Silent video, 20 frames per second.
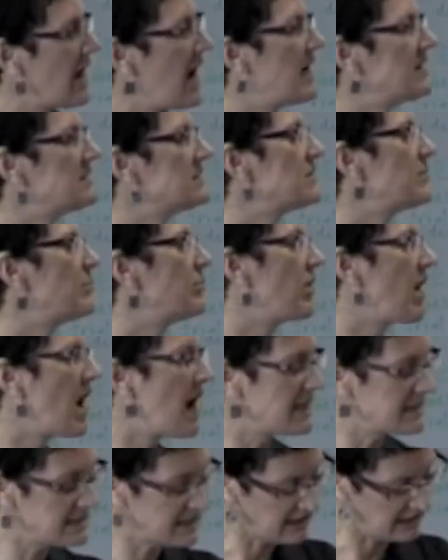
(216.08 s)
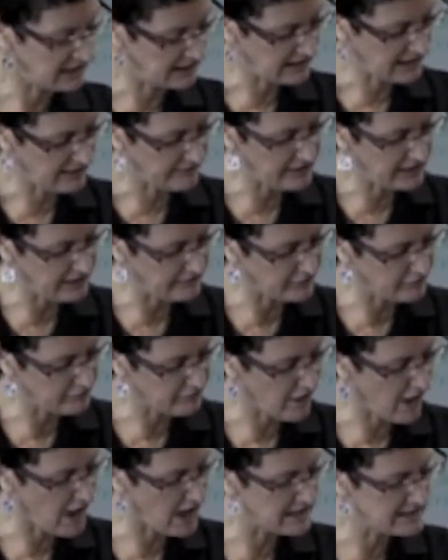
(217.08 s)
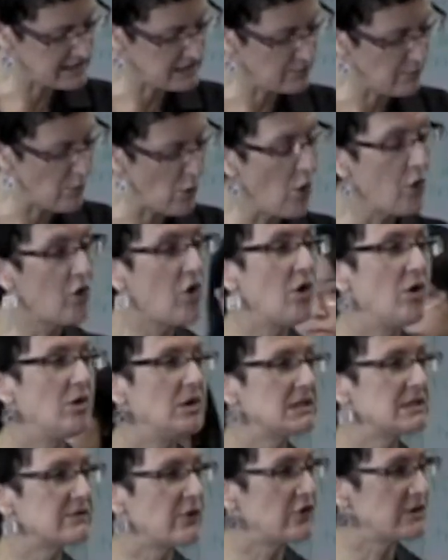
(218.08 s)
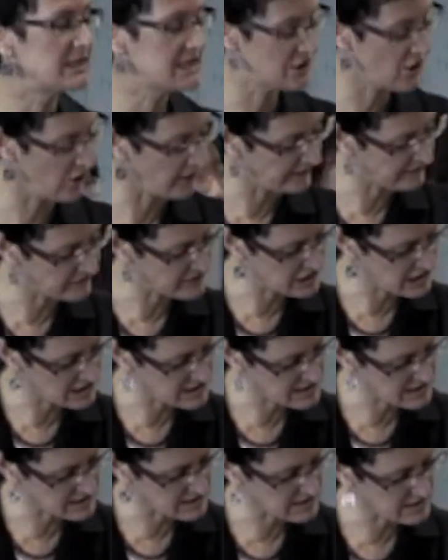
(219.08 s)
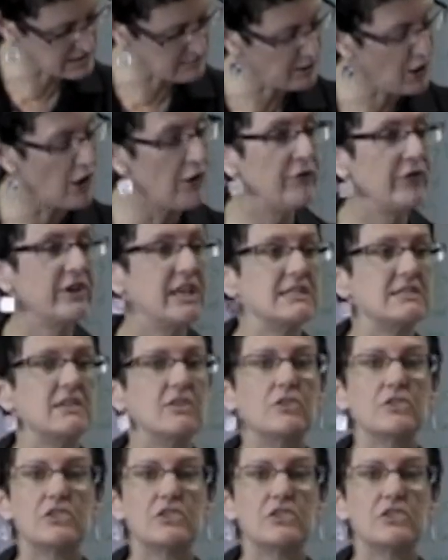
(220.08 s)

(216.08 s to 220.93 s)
unsurprisingly, have given rise to more calls for restorative justice to be offered as an